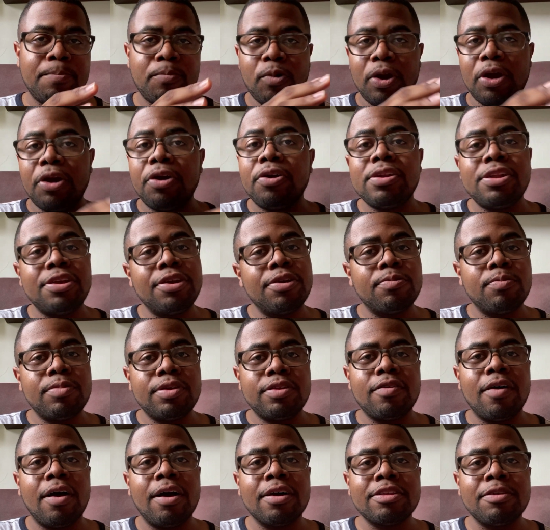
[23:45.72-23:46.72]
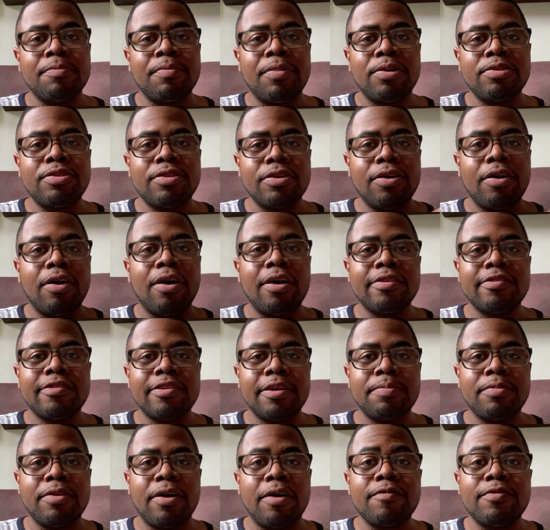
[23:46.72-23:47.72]
earlier we talked about the
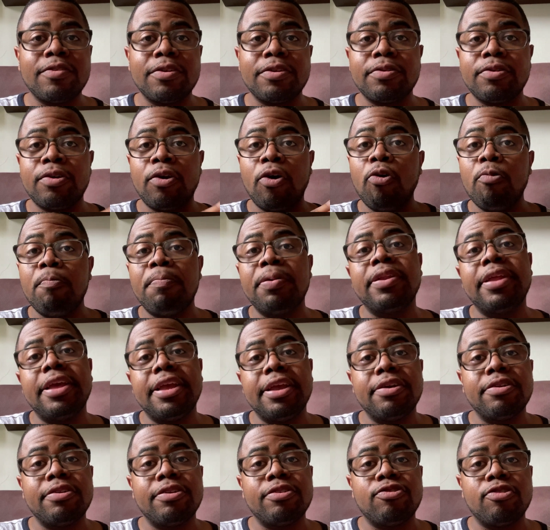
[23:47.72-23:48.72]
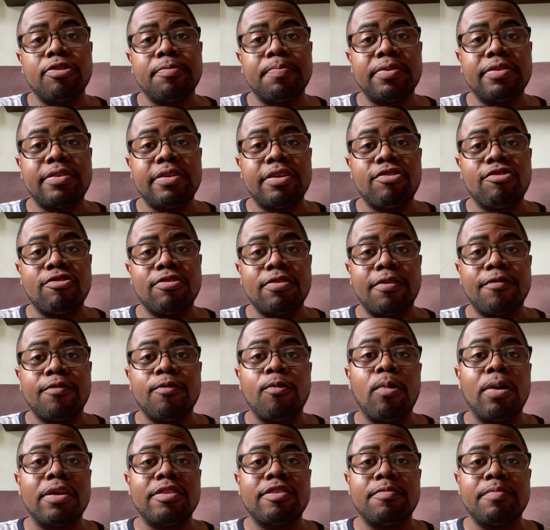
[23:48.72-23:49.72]
concept of the Copenhagen interpretation of
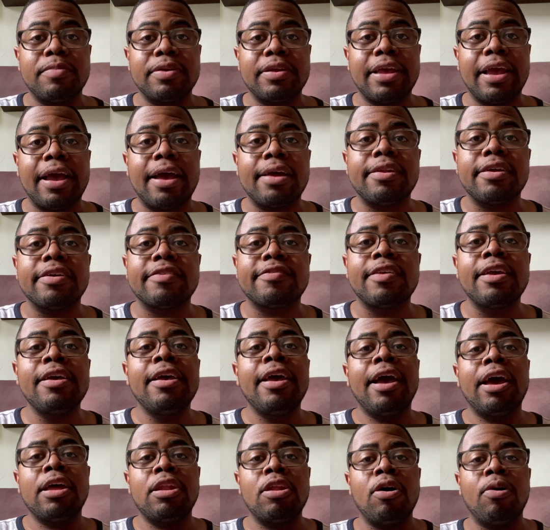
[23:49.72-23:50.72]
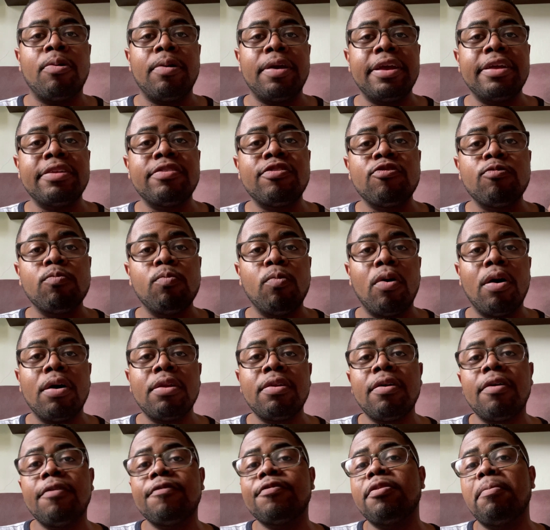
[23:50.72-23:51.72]
quantum mechanics, and now it's
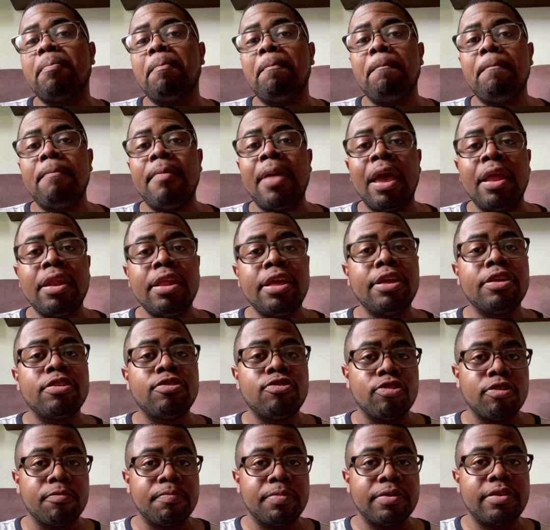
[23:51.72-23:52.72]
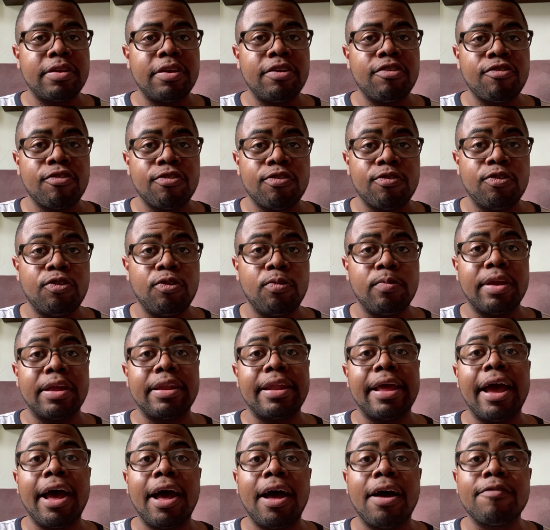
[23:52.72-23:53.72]
one of the many interpretations you can
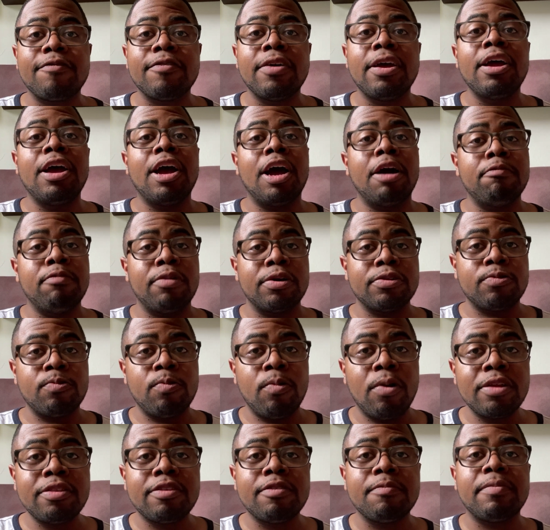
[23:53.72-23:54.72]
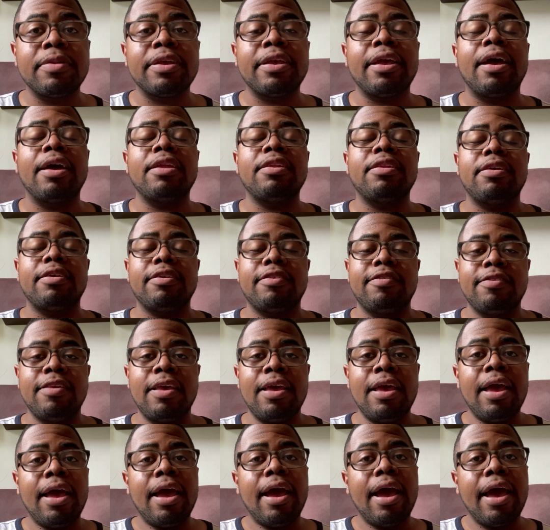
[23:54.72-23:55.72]
have about quantum mechanics.
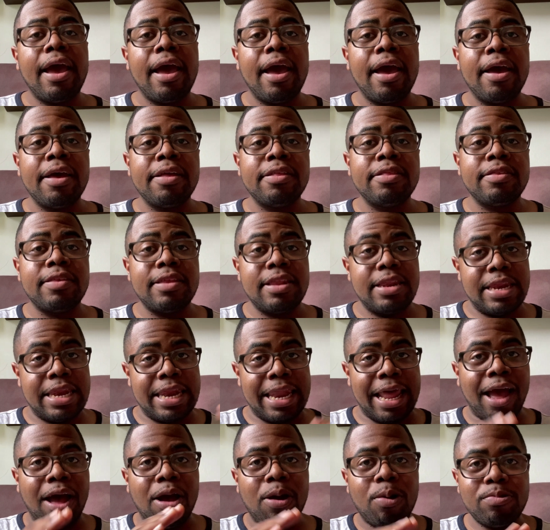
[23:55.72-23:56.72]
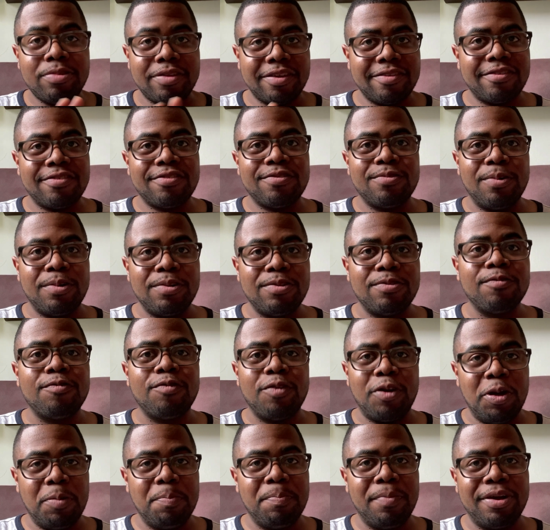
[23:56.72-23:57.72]
And now this is going to
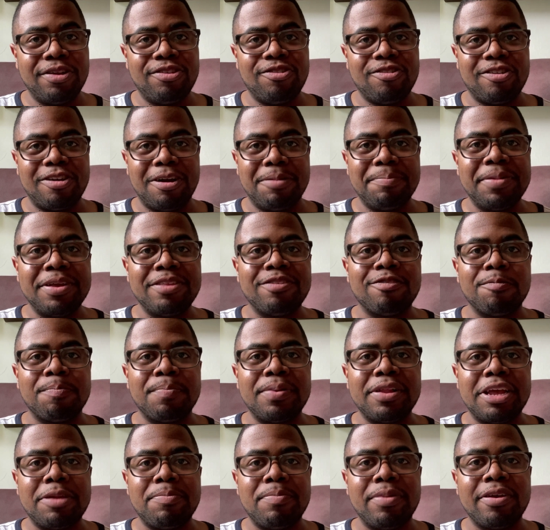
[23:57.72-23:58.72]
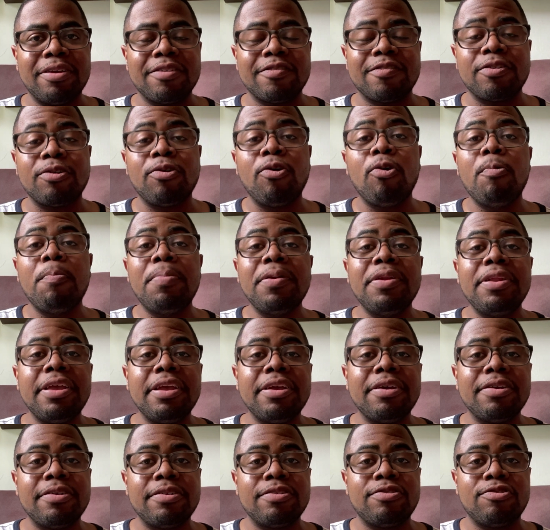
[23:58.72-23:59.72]
very much come into play, because the
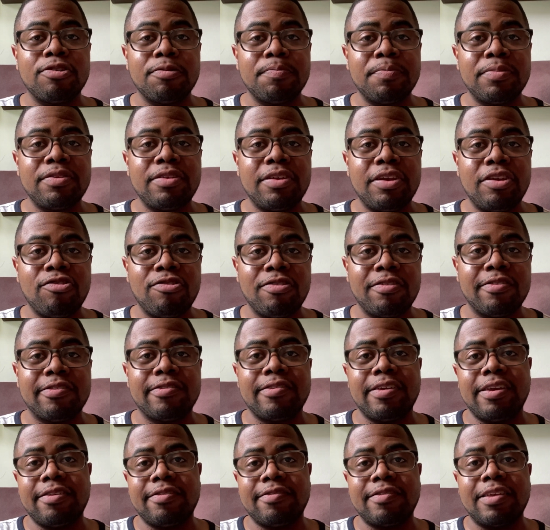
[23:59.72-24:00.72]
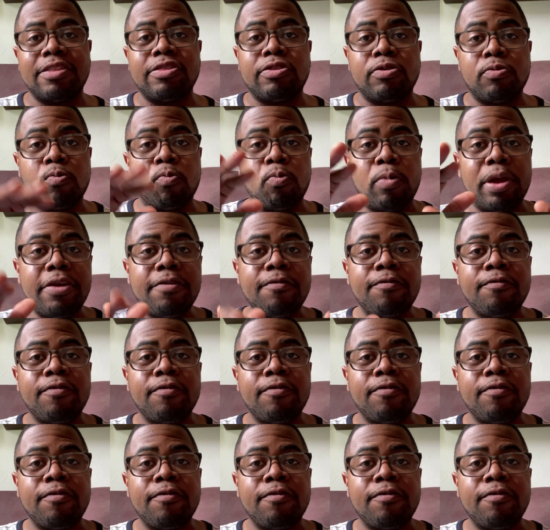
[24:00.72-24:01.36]
Copenhagen interpretation states that the wave